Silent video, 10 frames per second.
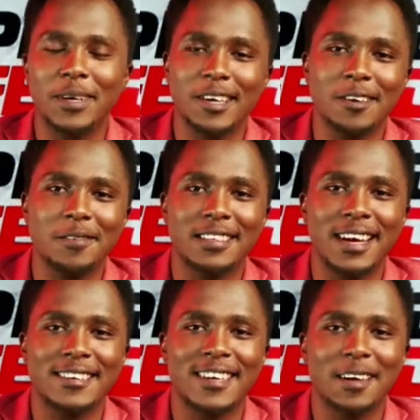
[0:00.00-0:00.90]
but you've
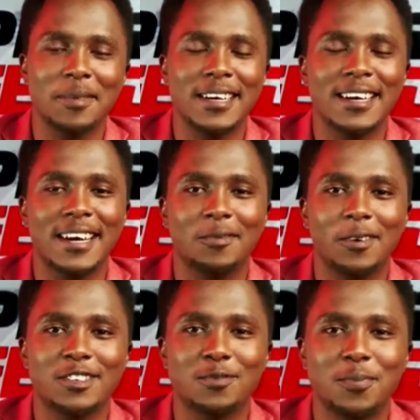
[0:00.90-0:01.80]
decided to come here and
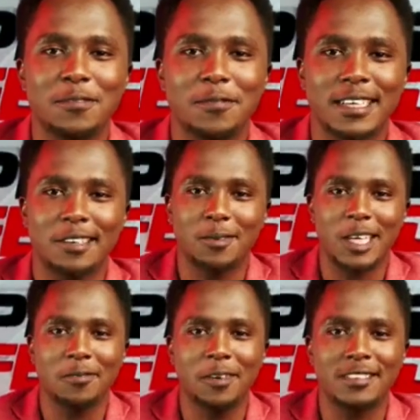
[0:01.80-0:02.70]
watch Speedfeed as we give you